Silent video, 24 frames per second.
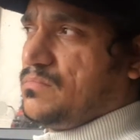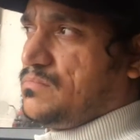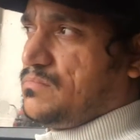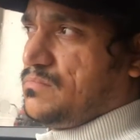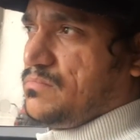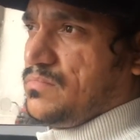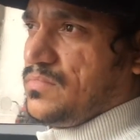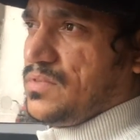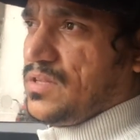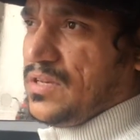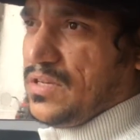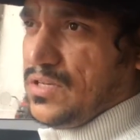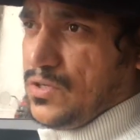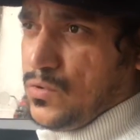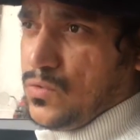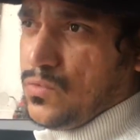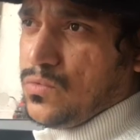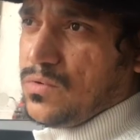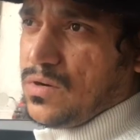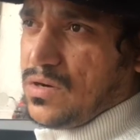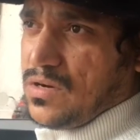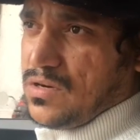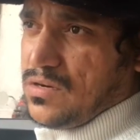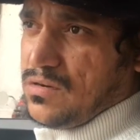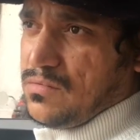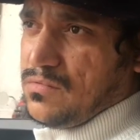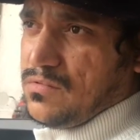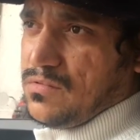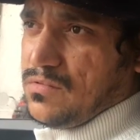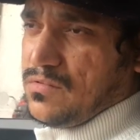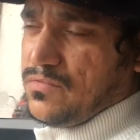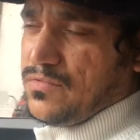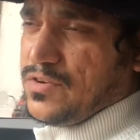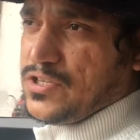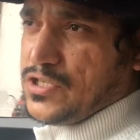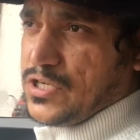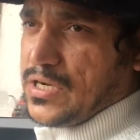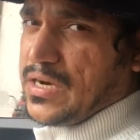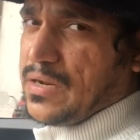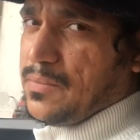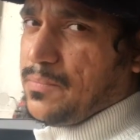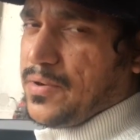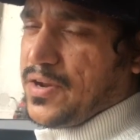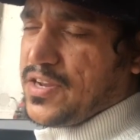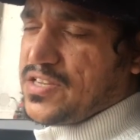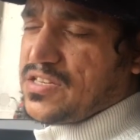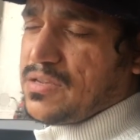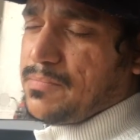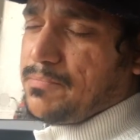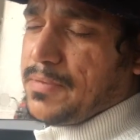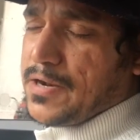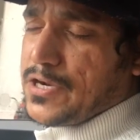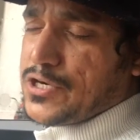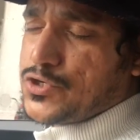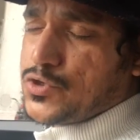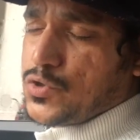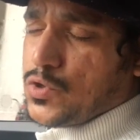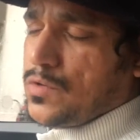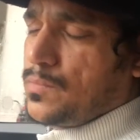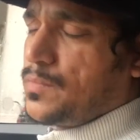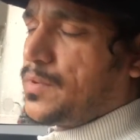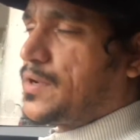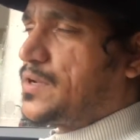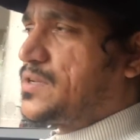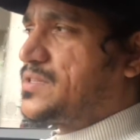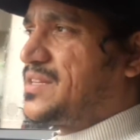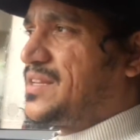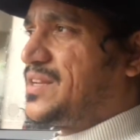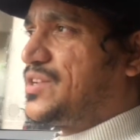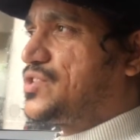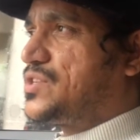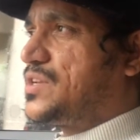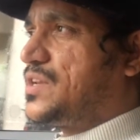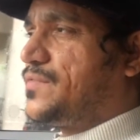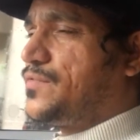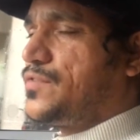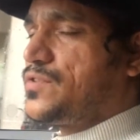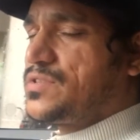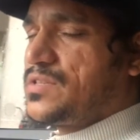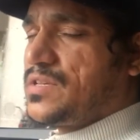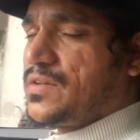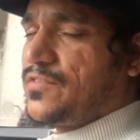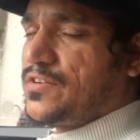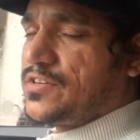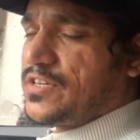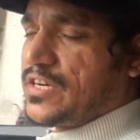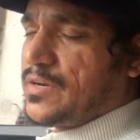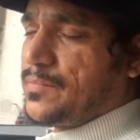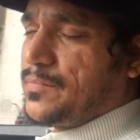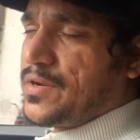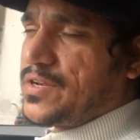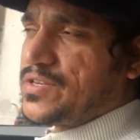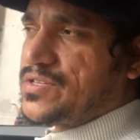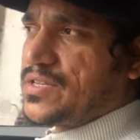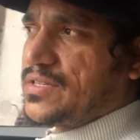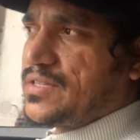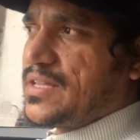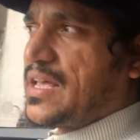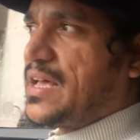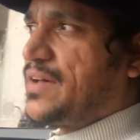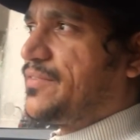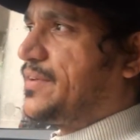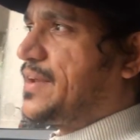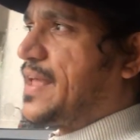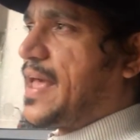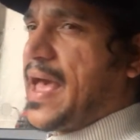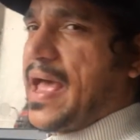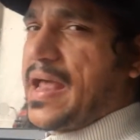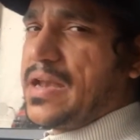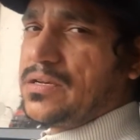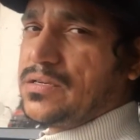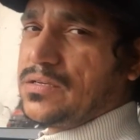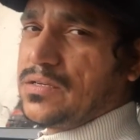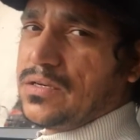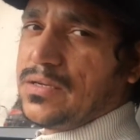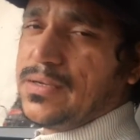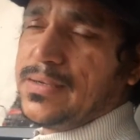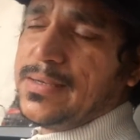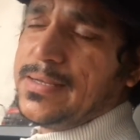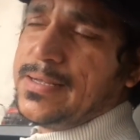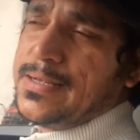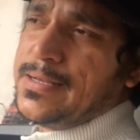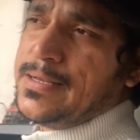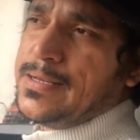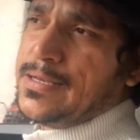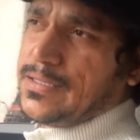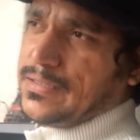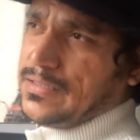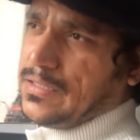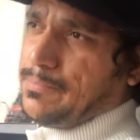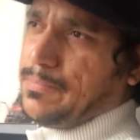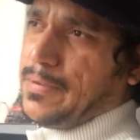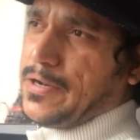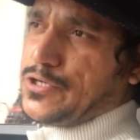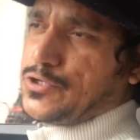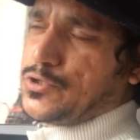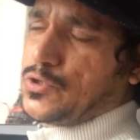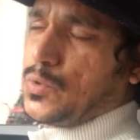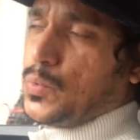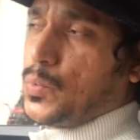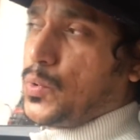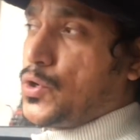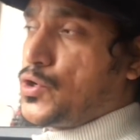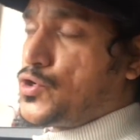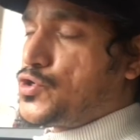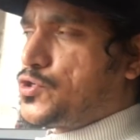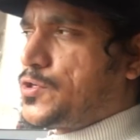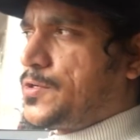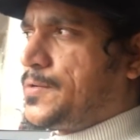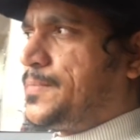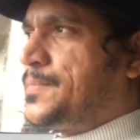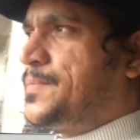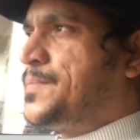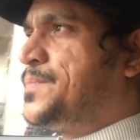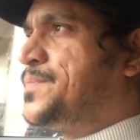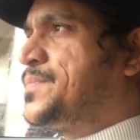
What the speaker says: the new Vitara Brezza petrol, because initially if you see Vitara Brezza, they haven't had the petrol version.